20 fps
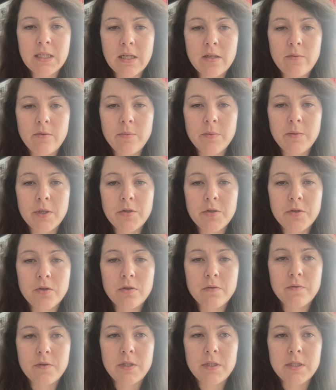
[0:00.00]
Again, we want to turn
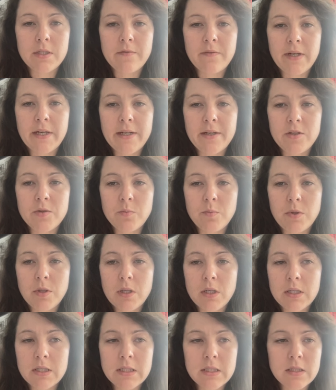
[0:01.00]
off these Advantage
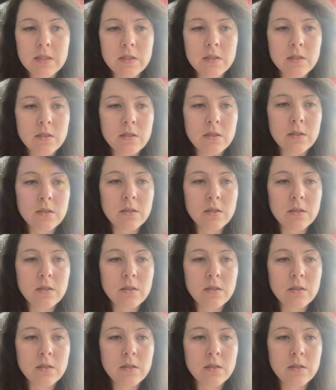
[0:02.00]
Plus